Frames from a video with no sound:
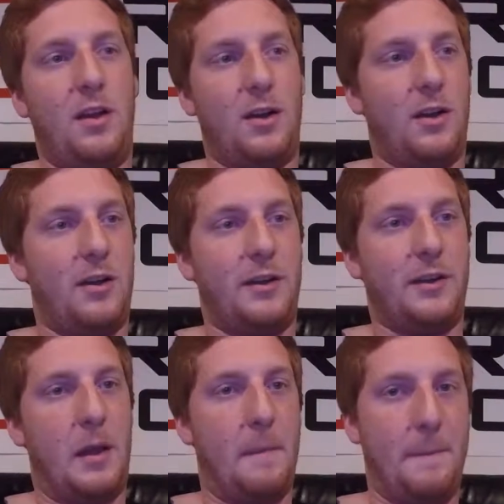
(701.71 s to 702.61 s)

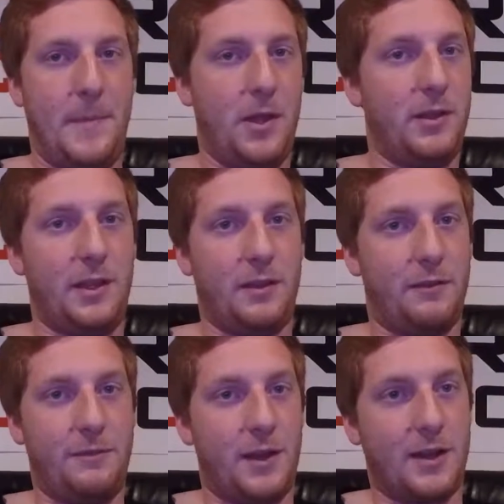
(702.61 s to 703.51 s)
on building the
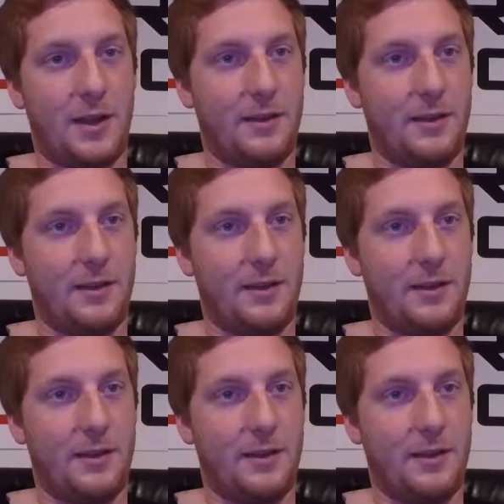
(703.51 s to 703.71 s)
fuck out